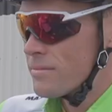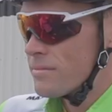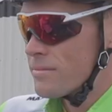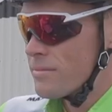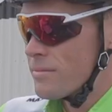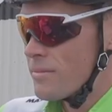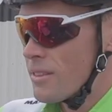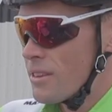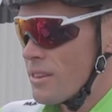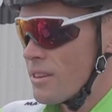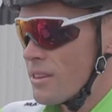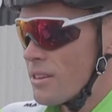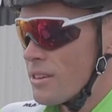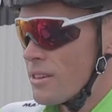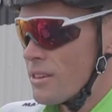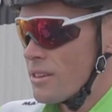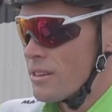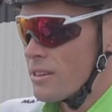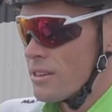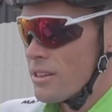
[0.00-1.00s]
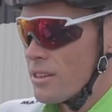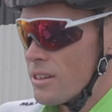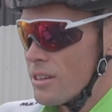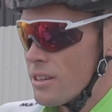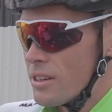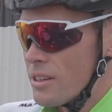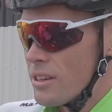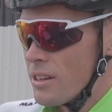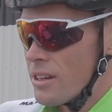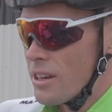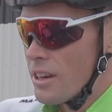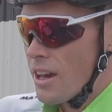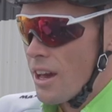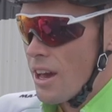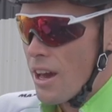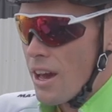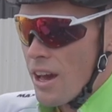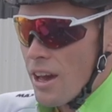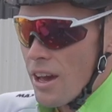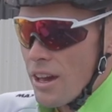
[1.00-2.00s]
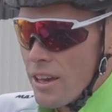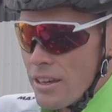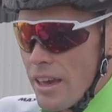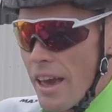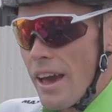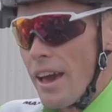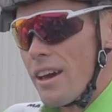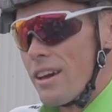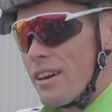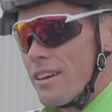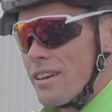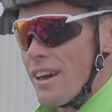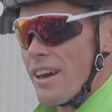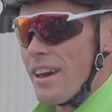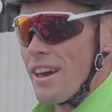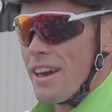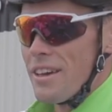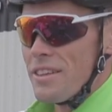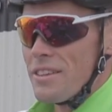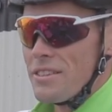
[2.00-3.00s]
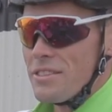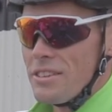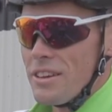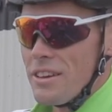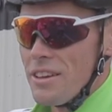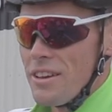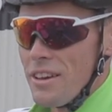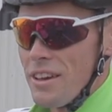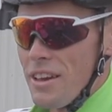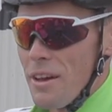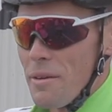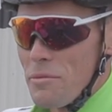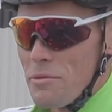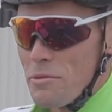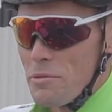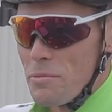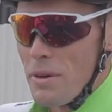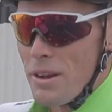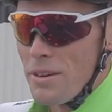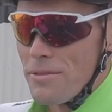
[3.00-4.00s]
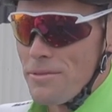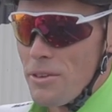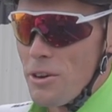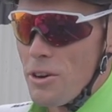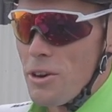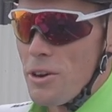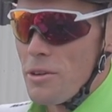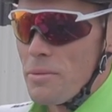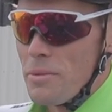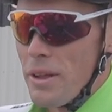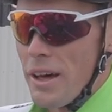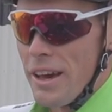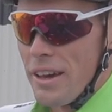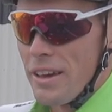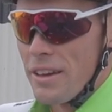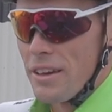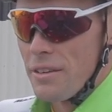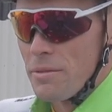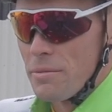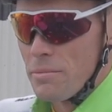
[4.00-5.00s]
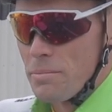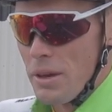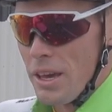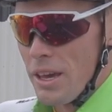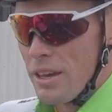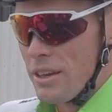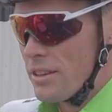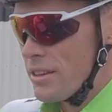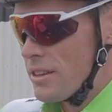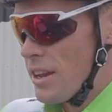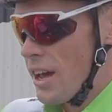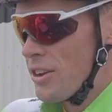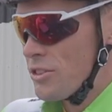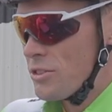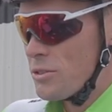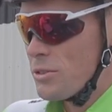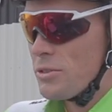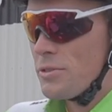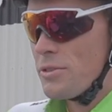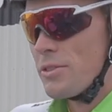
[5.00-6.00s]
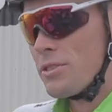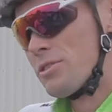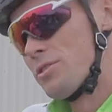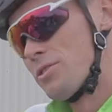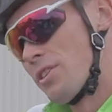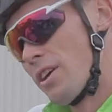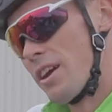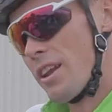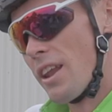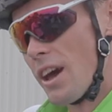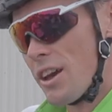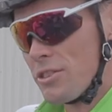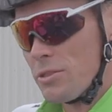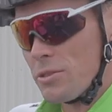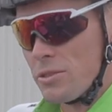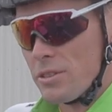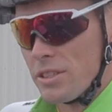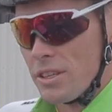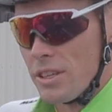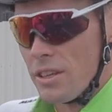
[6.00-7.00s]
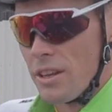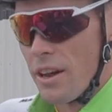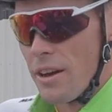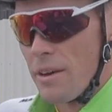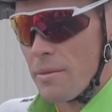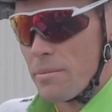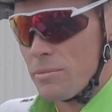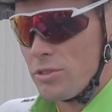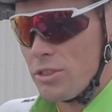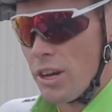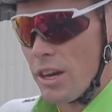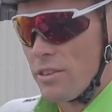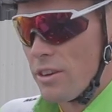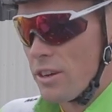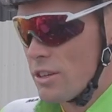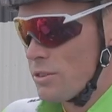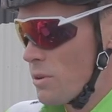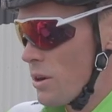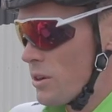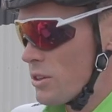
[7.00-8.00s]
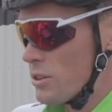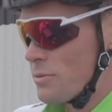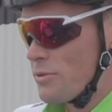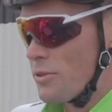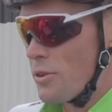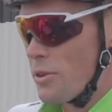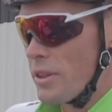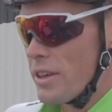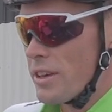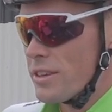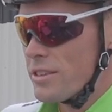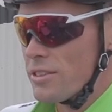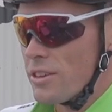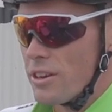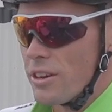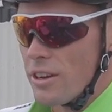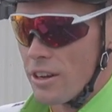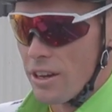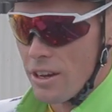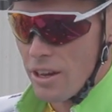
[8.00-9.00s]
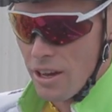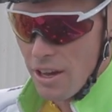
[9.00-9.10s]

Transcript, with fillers: Time you really left your mark. Yeah, yeah, yeah. This year, come with some better form. Like being nationals for Australian nationals in um, January as well, just before this. So